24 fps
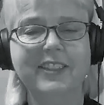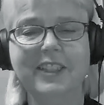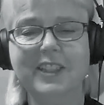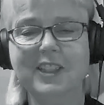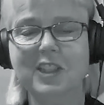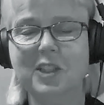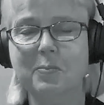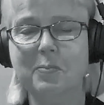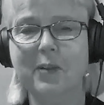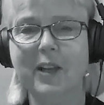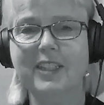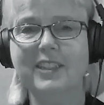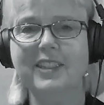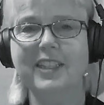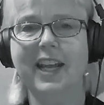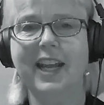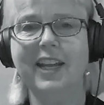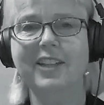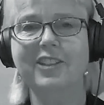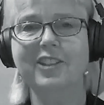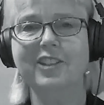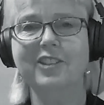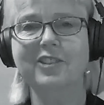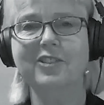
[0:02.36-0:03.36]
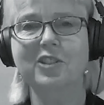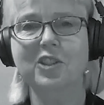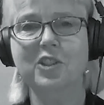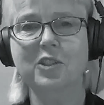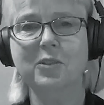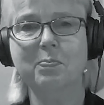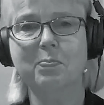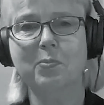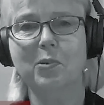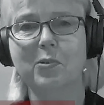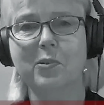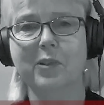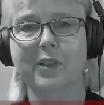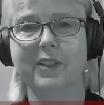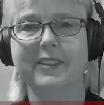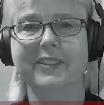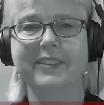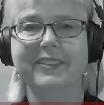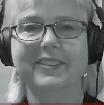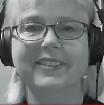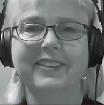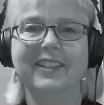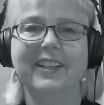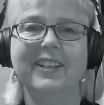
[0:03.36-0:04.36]
It's a spectacular
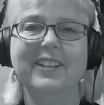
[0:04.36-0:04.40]
sport.